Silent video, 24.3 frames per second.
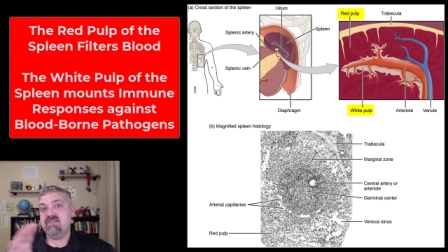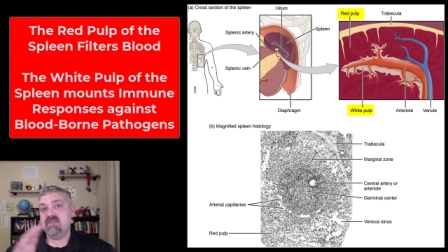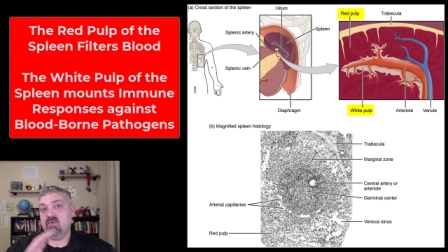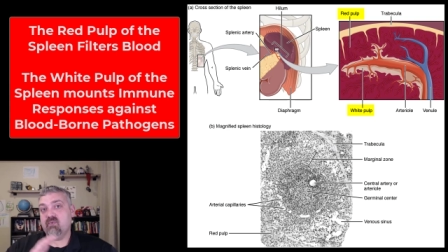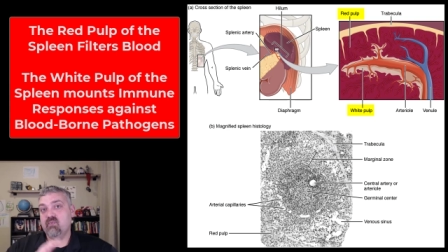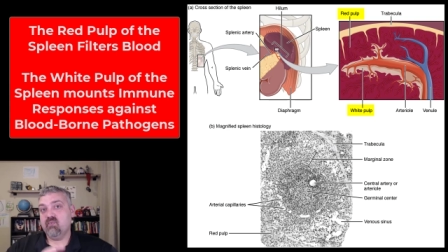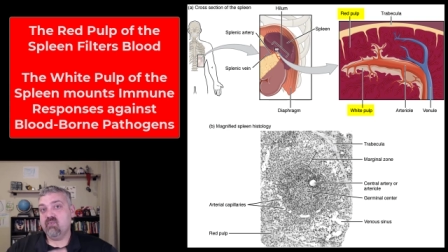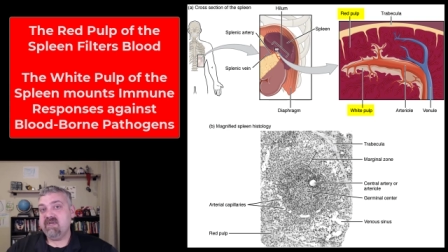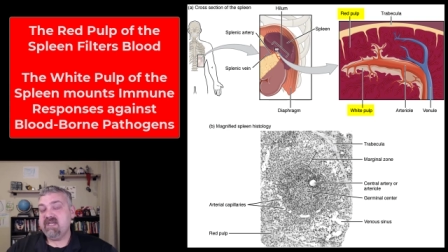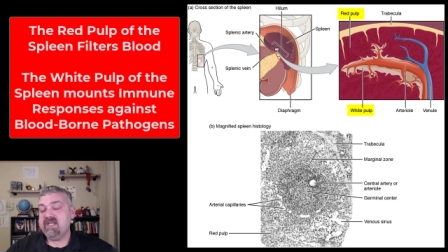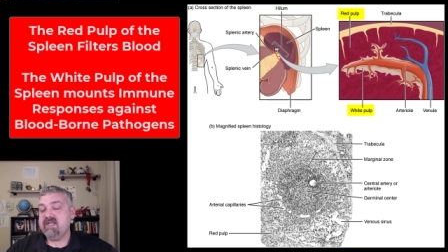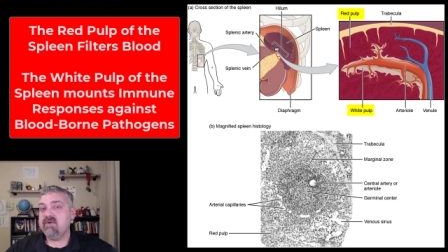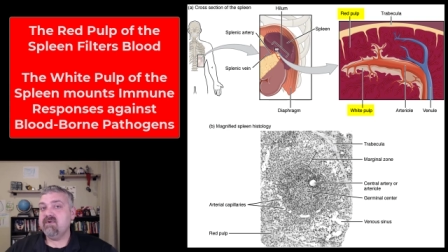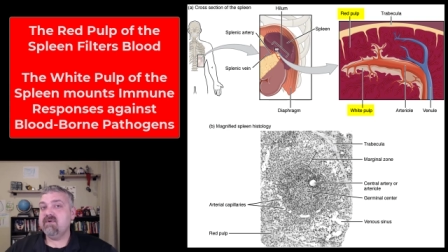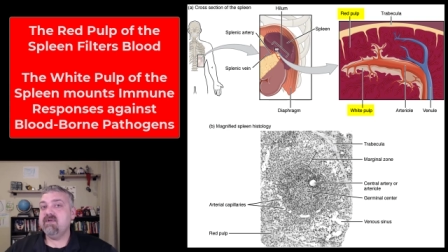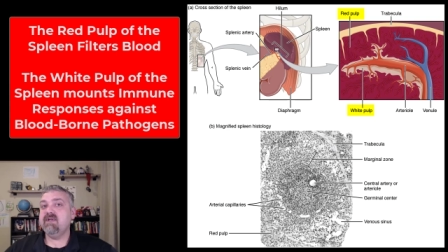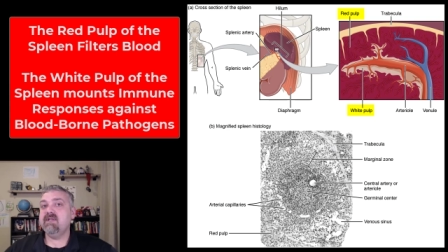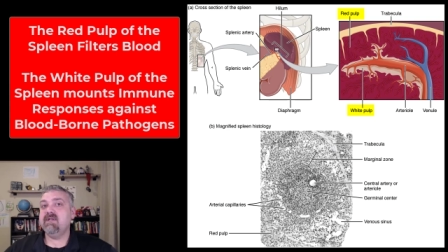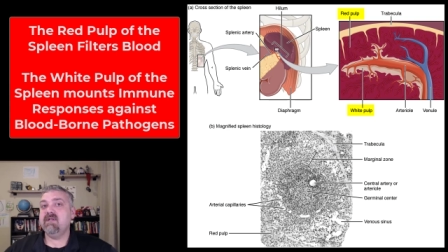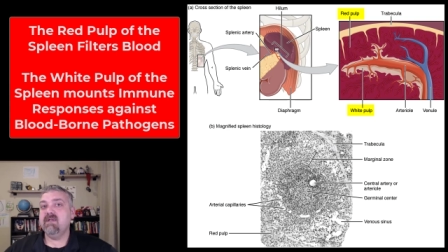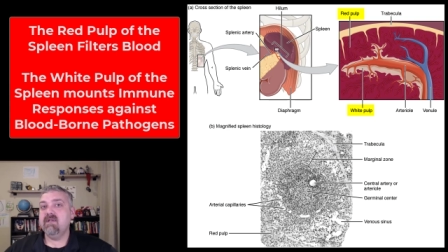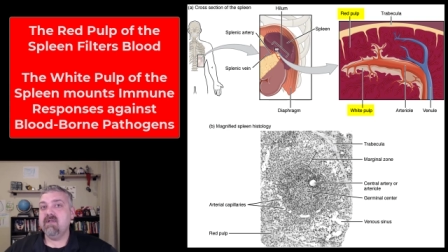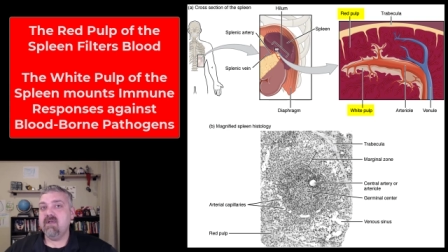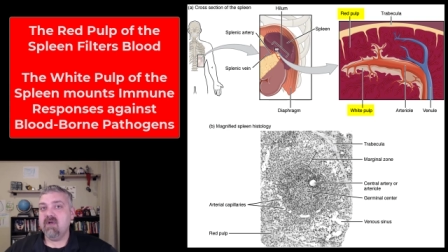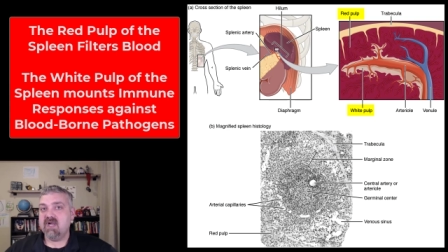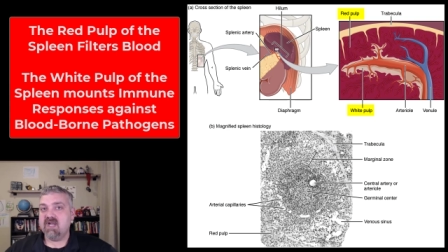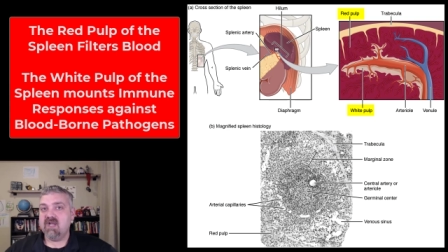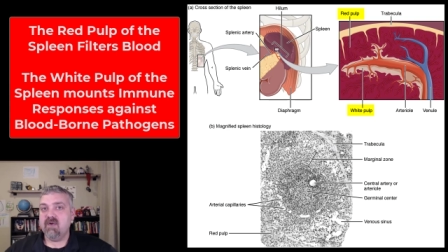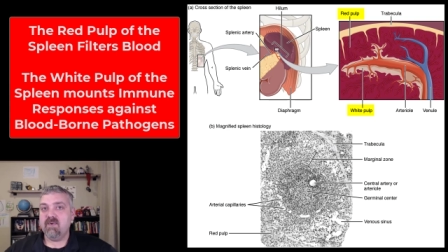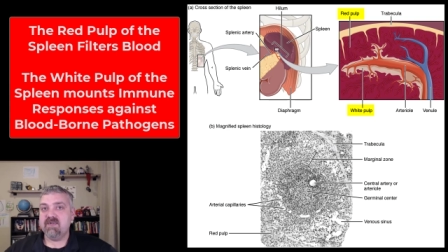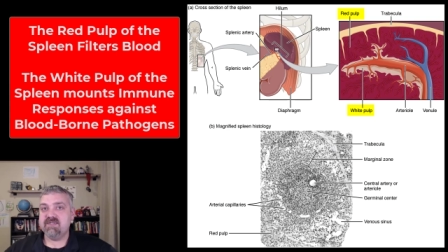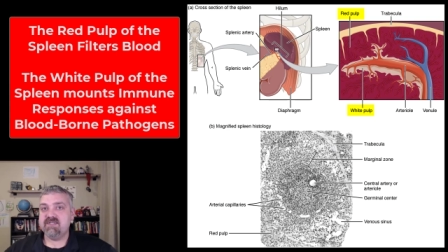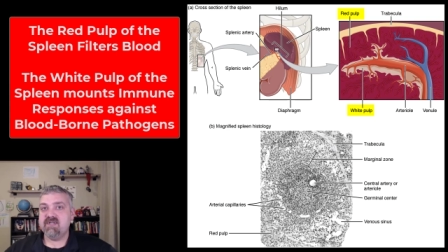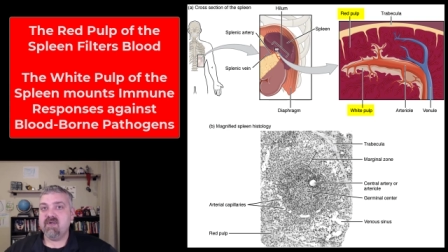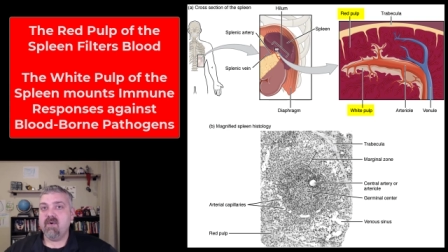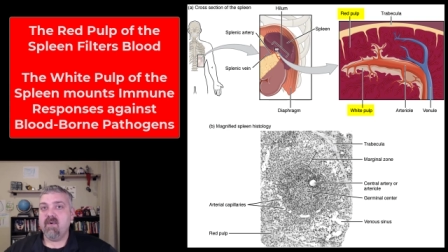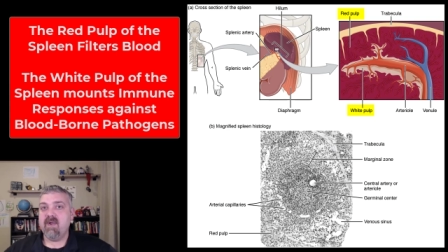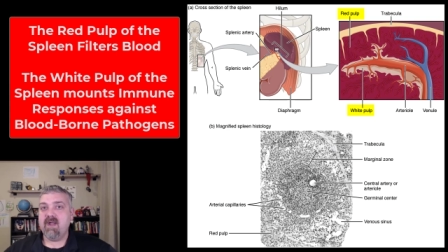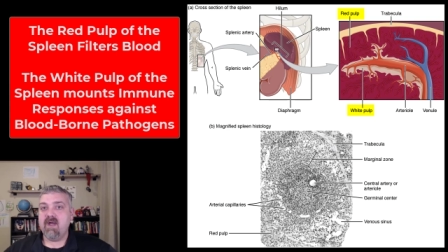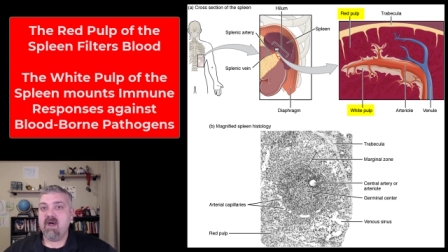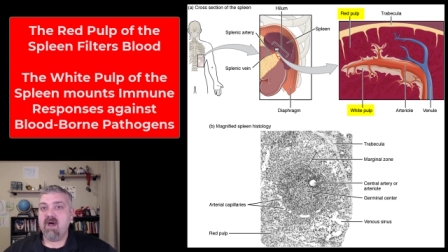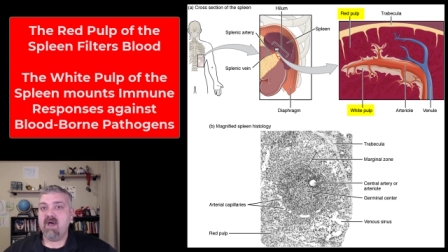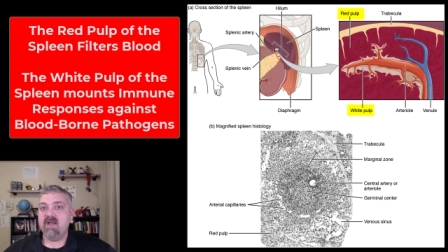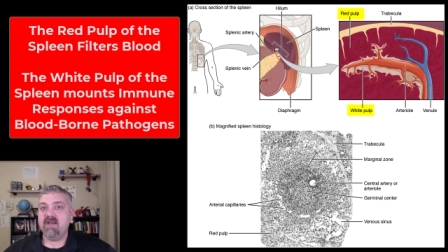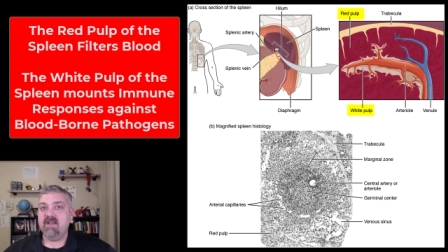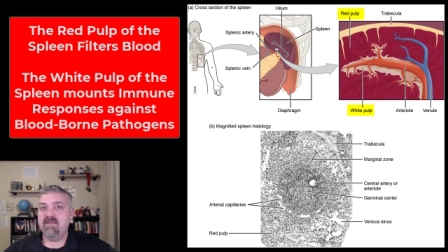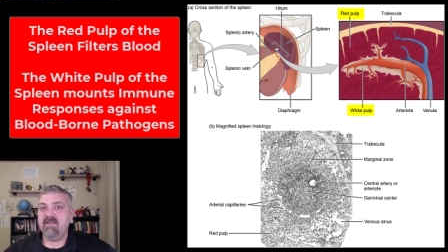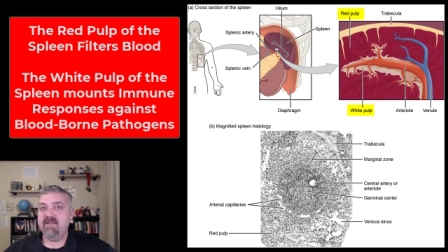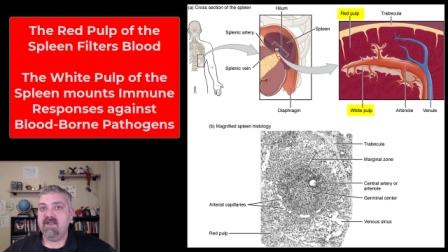gets a real good look at what's going
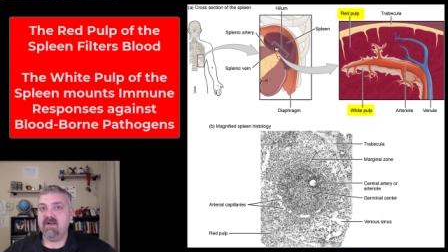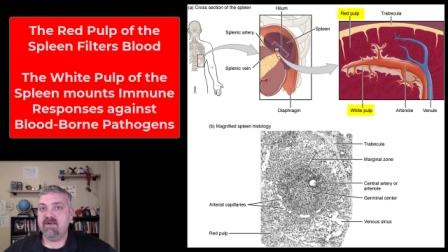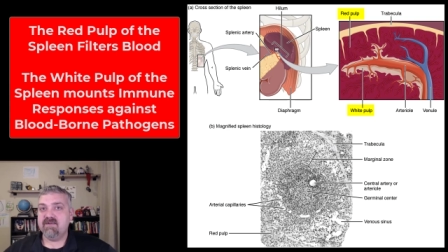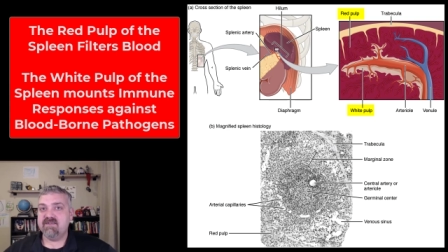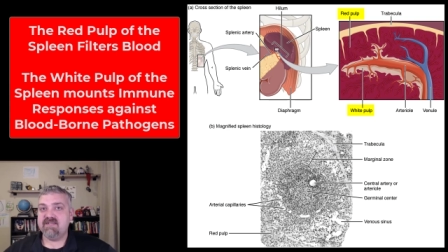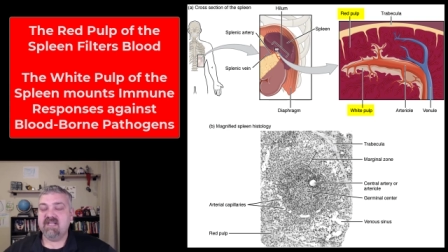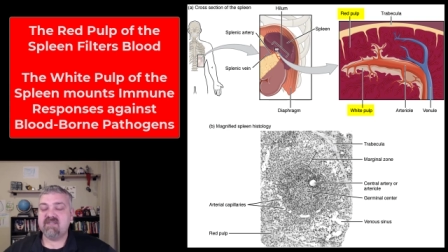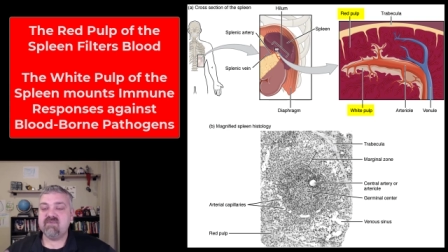on in there.